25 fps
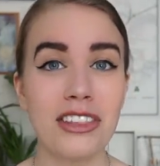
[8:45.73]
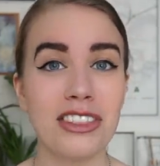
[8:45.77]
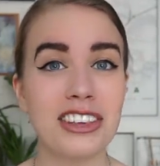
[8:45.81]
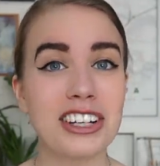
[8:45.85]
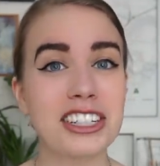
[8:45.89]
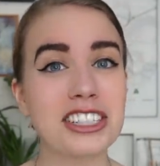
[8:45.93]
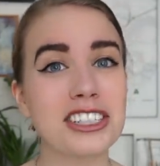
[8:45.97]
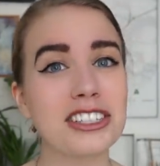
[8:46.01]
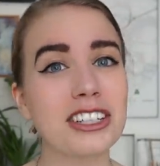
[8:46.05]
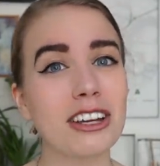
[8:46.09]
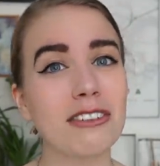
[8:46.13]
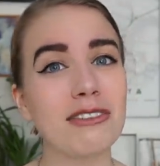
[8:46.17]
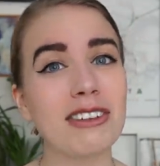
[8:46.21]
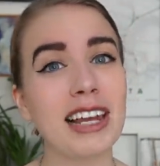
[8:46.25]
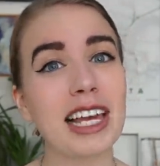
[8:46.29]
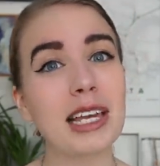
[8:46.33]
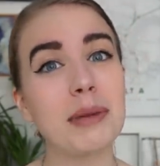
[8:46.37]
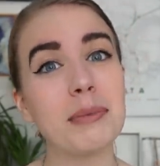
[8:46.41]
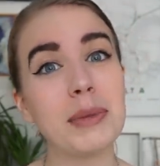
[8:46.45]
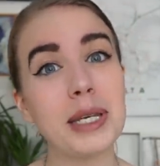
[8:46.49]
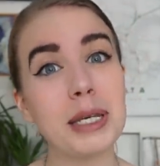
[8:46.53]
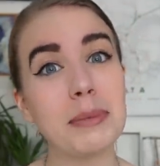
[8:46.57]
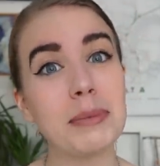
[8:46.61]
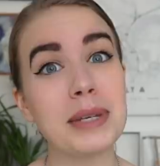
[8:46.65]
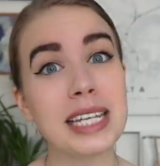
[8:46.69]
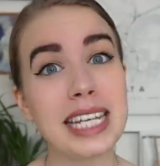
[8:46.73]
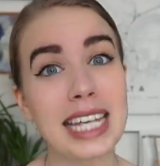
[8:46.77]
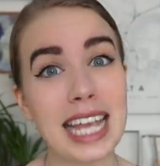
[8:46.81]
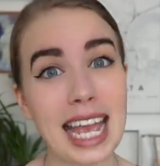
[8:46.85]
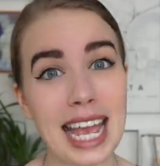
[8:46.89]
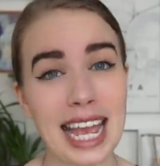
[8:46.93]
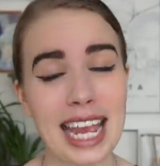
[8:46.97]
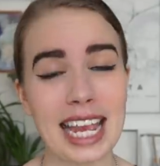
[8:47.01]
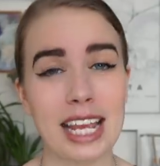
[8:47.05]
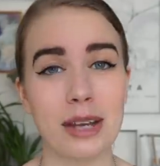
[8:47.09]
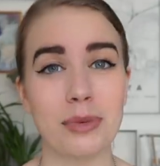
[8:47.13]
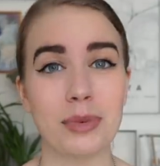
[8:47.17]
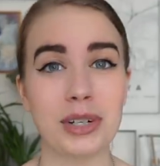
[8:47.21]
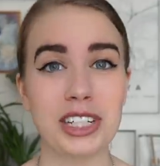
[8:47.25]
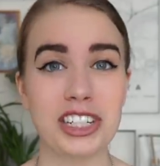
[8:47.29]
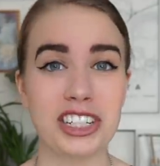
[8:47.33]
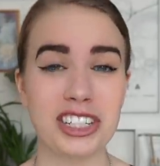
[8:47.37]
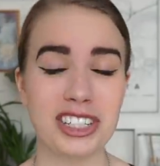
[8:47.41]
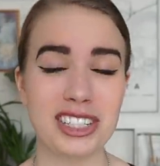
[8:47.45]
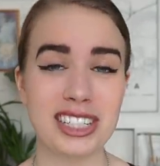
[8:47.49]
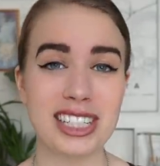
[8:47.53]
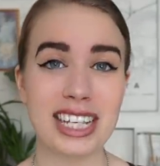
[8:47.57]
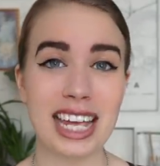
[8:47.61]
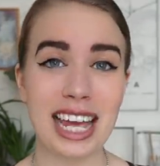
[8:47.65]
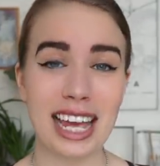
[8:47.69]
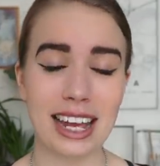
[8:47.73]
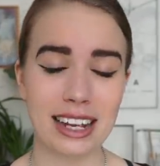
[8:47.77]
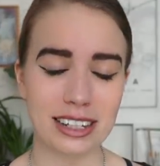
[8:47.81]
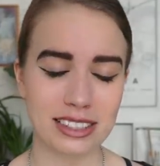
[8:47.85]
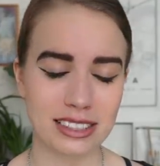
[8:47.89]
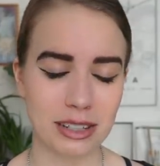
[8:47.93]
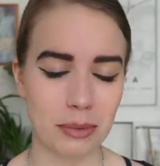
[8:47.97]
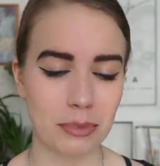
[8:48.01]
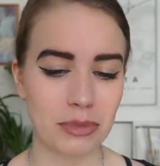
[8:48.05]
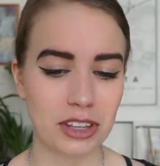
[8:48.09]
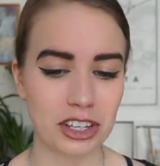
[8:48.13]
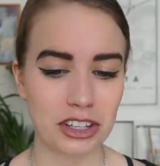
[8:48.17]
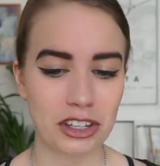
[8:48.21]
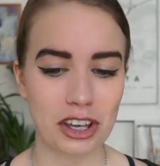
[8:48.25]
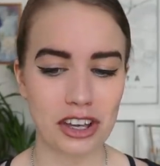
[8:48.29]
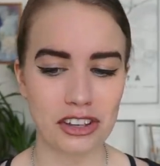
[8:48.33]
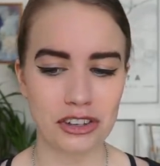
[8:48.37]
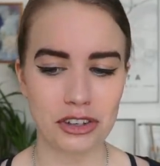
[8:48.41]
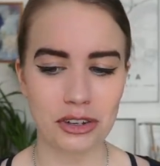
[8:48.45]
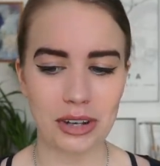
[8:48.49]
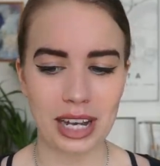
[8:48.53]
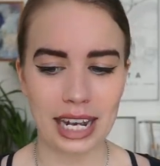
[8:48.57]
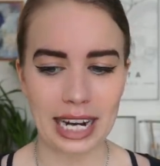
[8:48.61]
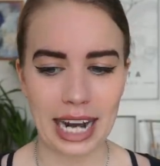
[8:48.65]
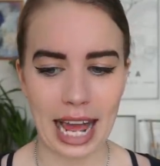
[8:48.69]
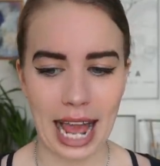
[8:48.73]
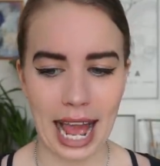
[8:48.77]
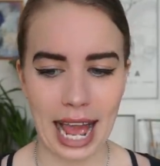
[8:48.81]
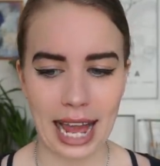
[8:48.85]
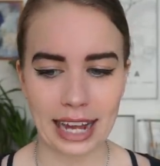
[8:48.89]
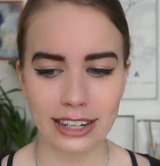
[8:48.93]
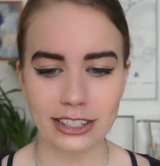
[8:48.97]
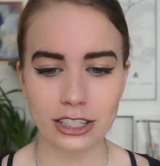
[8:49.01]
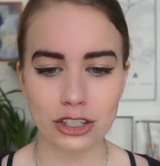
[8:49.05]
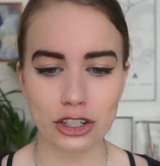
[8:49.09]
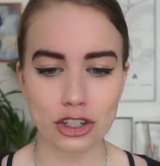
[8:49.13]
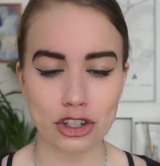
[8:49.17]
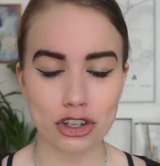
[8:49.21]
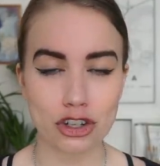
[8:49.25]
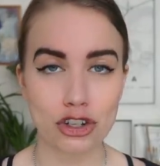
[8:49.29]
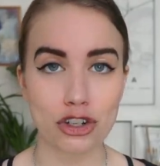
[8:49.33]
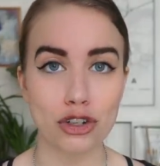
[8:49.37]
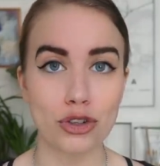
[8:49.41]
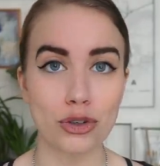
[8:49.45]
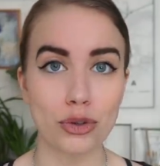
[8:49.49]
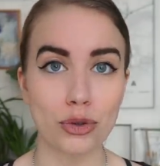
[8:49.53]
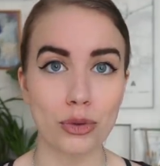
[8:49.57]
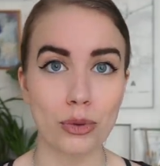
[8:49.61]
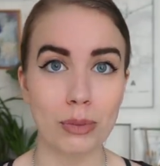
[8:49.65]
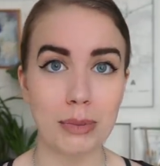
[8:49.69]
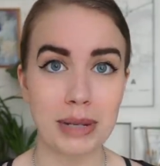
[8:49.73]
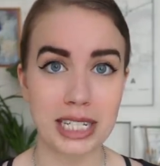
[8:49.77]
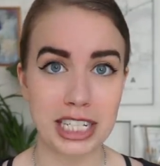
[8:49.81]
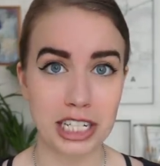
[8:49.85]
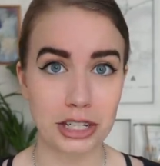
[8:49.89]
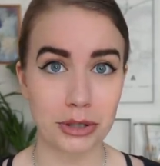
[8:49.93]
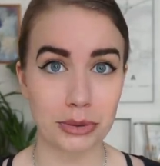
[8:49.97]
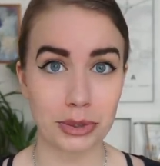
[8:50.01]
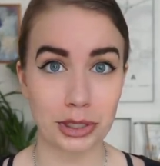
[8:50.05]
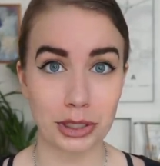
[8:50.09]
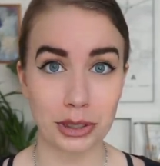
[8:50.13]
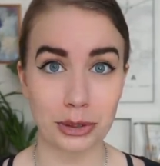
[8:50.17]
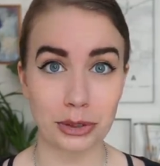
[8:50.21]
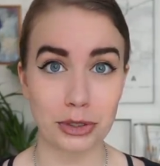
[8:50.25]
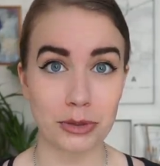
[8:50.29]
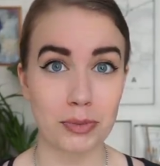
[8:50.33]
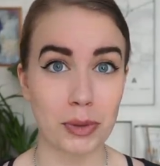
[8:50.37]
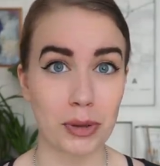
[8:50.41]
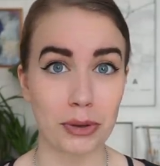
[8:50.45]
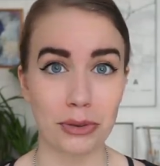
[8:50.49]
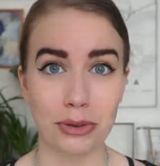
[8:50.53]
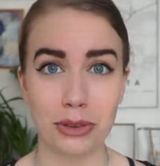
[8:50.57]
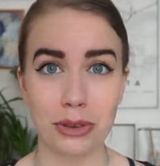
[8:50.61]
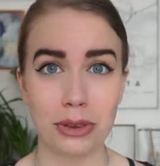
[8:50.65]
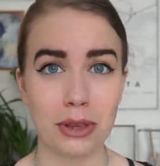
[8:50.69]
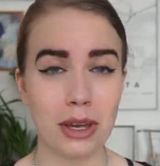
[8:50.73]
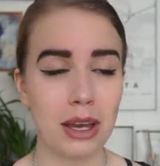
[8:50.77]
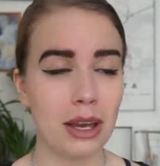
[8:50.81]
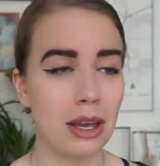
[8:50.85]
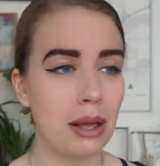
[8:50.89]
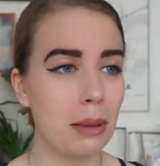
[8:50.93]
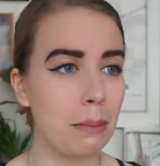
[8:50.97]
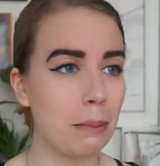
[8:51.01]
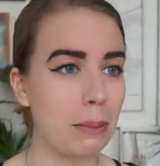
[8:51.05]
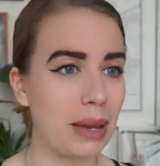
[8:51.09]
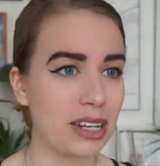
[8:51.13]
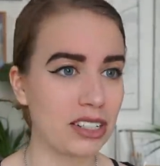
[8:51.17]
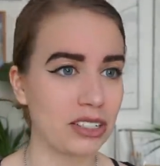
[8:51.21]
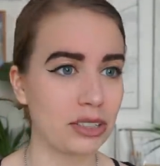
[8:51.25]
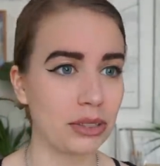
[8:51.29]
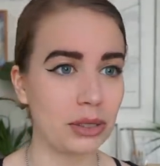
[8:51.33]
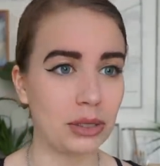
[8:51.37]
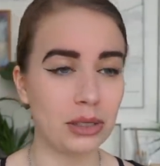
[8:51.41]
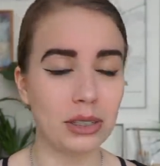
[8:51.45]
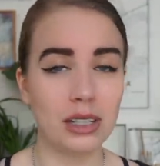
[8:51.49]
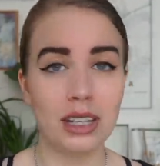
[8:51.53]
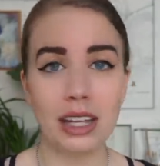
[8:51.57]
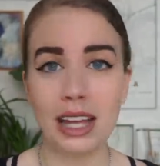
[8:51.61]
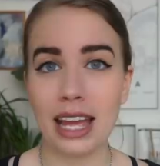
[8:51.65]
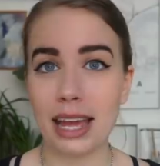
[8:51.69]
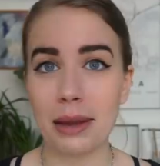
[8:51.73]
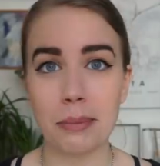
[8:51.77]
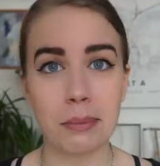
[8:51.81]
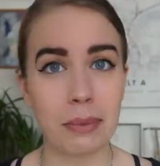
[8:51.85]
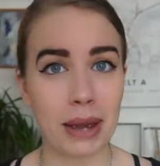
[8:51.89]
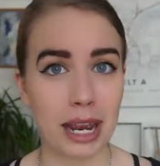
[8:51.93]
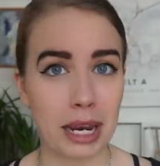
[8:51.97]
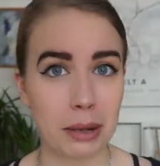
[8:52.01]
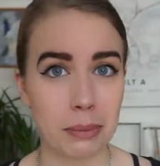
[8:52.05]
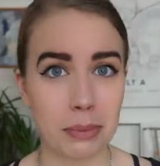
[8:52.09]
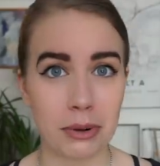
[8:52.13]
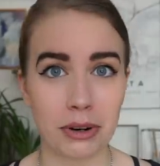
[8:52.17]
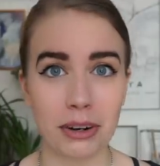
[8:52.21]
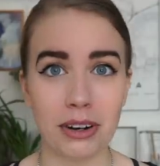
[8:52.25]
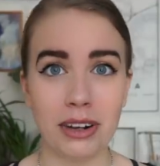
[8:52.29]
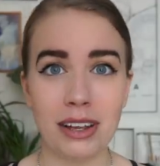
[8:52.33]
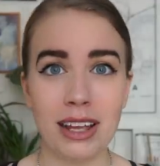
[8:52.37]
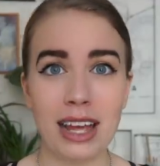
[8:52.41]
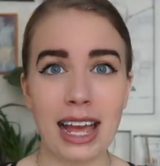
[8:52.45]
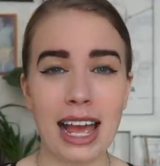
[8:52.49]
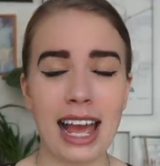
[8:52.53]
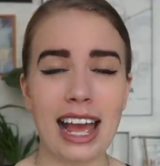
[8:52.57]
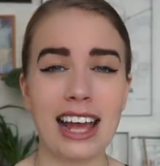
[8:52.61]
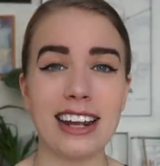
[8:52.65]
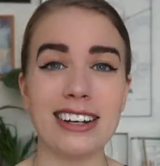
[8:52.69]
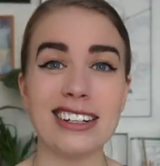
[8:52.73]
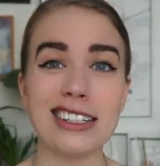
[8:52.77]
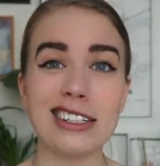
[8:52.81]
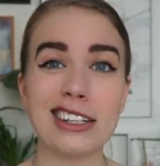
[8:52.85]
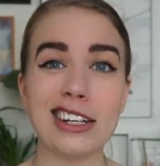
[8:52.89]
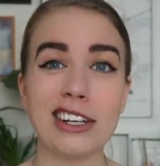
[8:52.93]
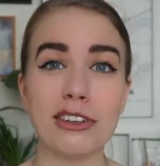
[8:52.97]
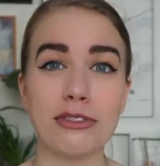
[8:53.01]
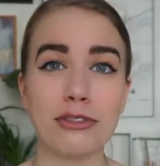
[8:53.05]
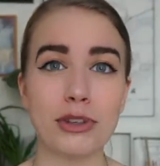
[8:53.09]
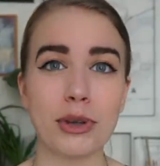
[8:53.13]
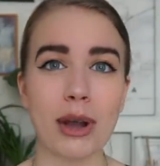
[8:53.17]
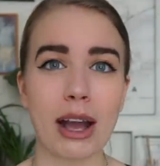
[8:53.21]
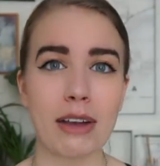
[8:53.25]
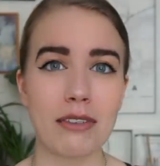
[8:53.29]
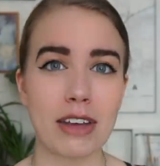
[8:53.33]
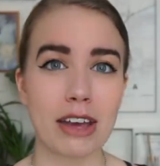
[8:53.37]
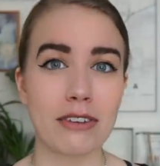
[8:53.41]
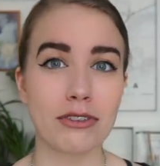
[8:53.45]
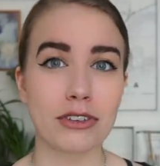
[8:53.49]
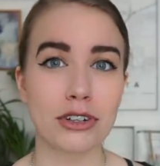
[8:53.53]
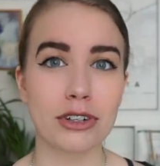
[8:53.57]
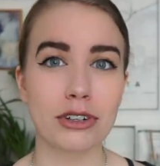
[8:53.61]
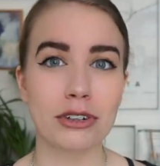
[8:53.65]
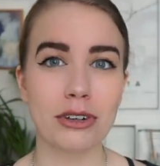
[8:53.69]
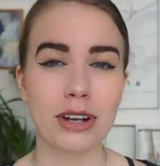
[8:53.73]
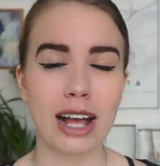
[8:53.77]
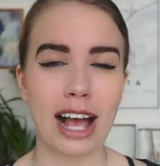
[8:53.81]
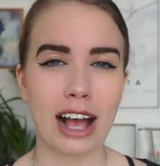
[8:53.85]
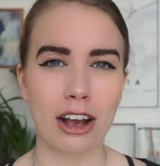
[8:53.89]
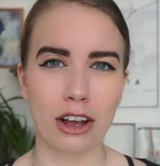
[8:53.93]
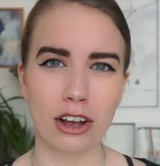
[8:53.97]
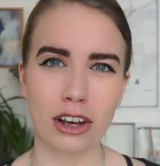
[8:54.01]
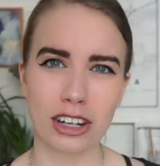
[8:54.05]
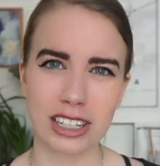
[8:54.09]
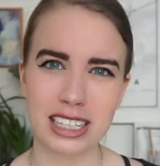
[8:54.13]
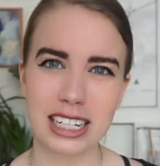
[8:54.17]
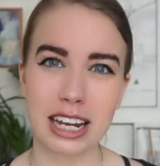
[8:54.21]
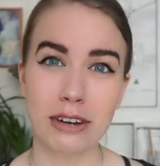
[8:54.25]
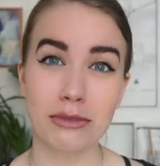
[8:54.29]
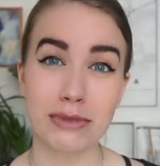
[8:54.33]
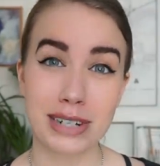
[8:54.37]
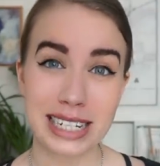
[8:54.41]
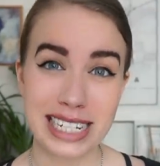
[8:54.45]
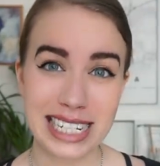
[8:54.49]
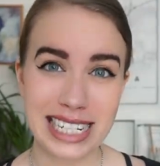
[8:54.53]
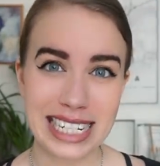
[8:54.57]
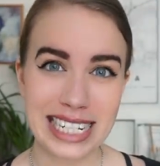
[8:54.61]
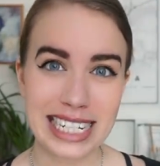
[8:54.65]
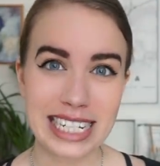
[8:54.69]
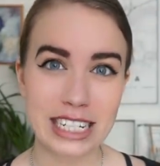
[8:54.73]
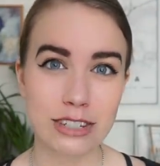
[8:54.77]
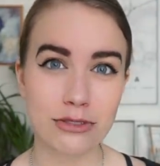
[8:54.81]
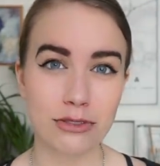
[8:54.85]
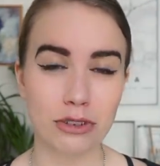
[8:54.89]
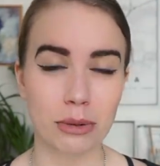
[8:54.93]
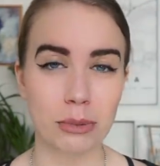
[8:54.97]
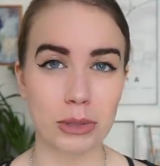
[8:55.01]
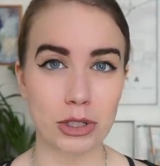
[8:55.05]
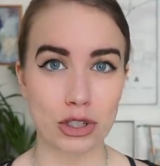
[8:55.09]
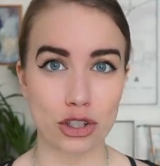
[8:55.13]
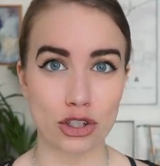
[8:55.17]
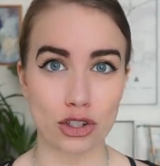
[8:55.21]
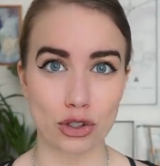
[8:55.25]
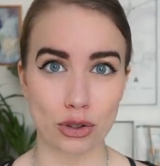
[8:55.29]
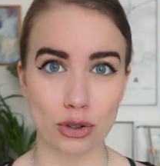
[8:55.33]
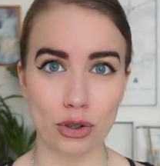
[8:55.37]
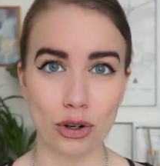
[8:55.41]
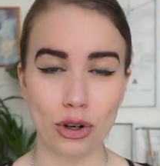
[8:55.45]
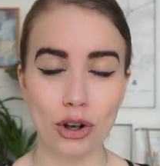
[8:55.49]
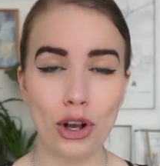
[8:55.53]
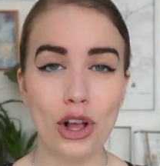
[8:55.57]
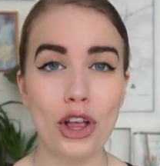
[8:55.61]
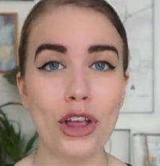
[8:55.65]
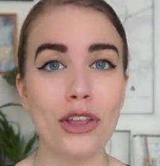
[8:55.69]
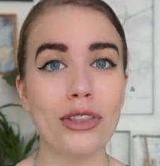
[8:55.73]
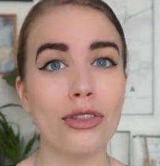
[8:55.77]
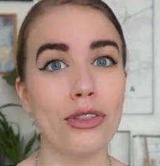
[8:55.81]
There is stuff like BPA, which is something that you can add to materials, both metal and paper, and if you have ever gotten a receipt from a store,